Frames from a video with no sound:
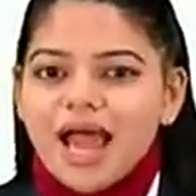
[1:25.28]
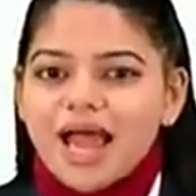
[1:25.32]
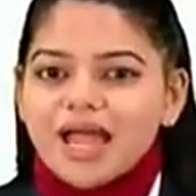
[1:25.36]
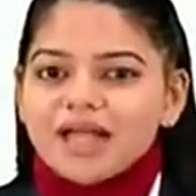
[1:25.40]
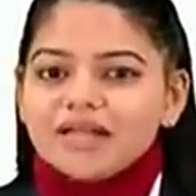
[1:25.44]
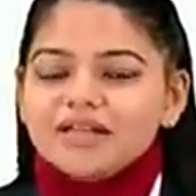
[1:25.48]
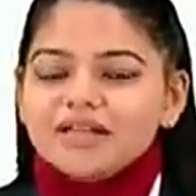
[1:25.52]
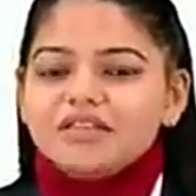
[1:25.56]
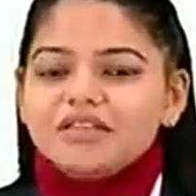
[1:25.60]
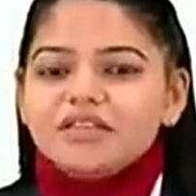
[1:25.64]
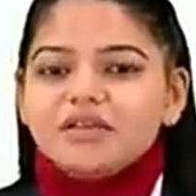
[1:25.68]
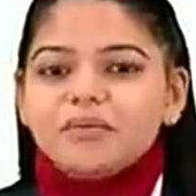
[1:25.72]

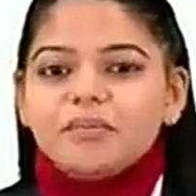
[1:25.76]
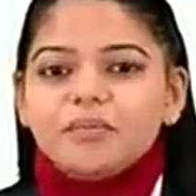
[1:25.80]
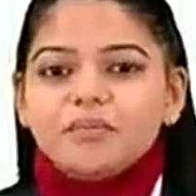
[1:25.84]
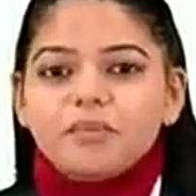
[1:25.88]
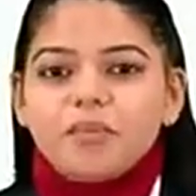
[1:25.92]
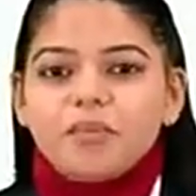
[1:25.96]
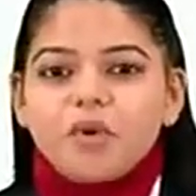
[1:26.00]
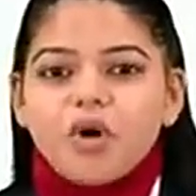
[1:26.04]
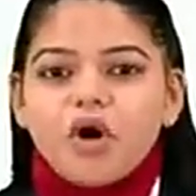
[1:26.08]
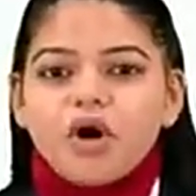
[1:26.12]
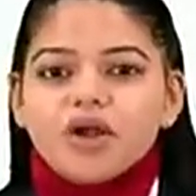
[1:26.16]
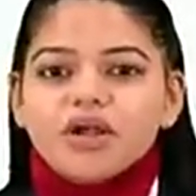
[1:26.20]
and the
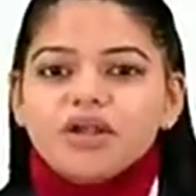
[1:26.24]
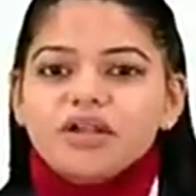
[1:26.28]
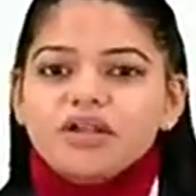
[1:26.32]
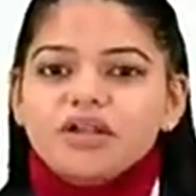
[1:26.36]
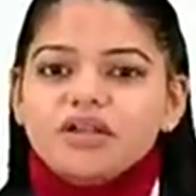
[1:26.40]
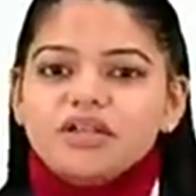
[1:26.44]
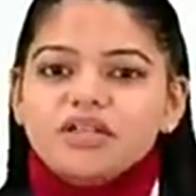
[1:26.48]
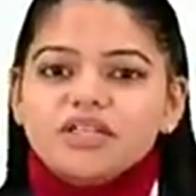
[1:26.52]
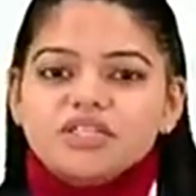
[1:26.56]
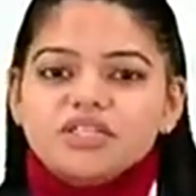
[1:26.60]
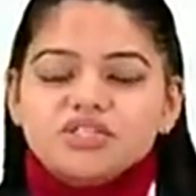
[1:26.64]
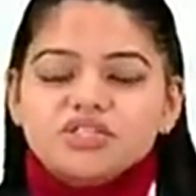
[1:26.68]
bond
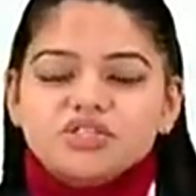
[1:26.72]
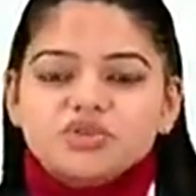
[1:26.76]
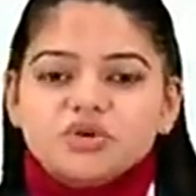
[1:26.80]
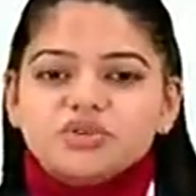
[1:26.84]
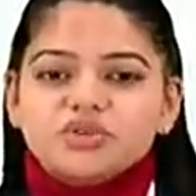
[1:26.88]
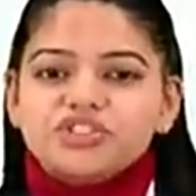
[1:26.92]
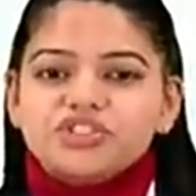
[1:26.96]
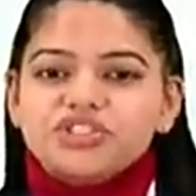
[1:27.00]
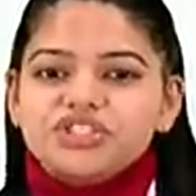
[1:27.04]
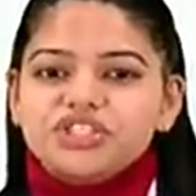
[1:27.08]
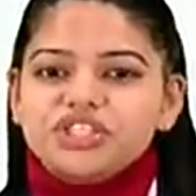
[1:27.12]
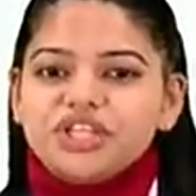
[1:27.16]

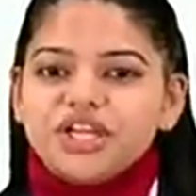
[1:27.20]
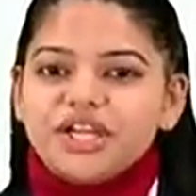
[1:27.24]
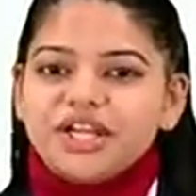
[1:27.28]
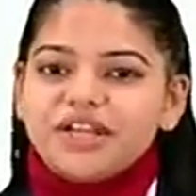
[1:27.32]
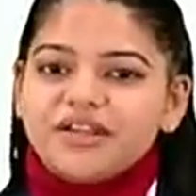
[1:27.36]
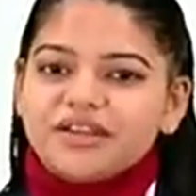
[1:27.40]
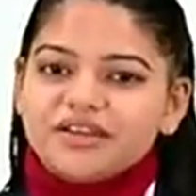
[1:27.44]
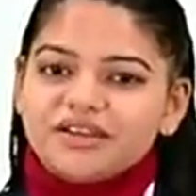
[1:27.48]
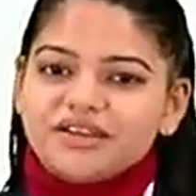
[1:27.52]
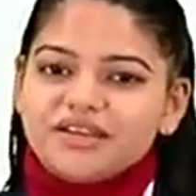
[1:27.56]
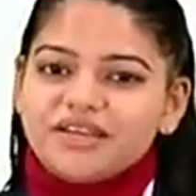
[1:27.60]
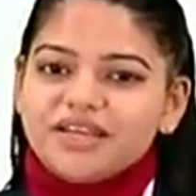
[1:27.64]

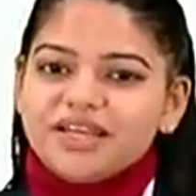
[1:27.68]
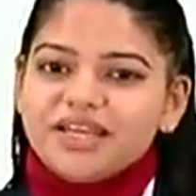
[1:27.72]
dissociate,